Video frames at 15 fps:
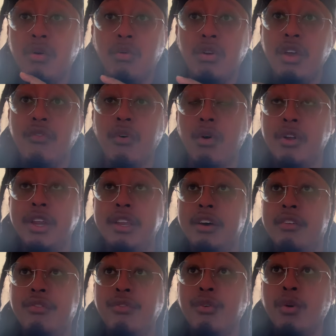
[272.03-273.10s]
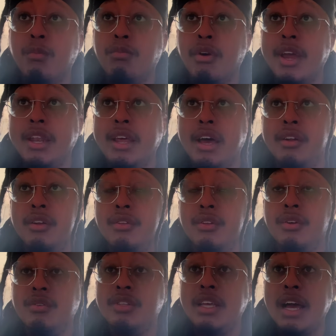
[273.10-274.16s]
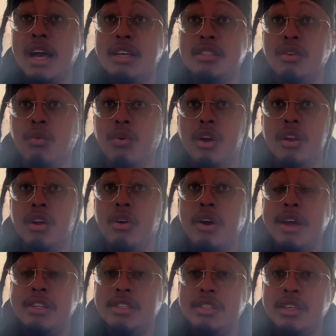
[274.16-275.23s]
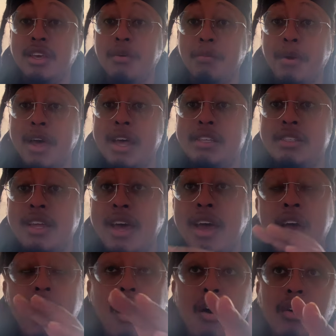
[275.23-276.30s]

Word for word: We've already done full breakdown on those guys, so we're going to go ahead and skip past that.